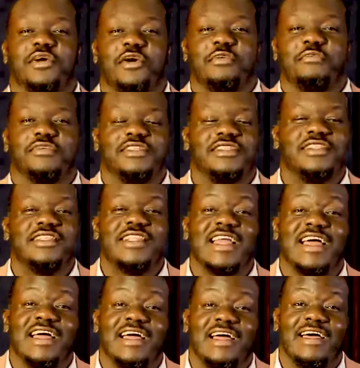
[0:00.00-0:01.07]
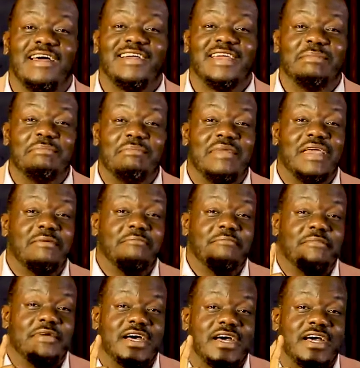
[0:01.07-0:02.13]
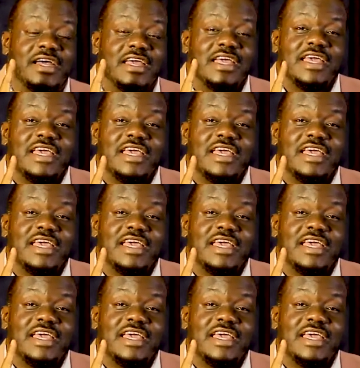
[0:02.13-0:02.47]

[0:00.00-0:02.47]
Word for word: come. Nah, remember,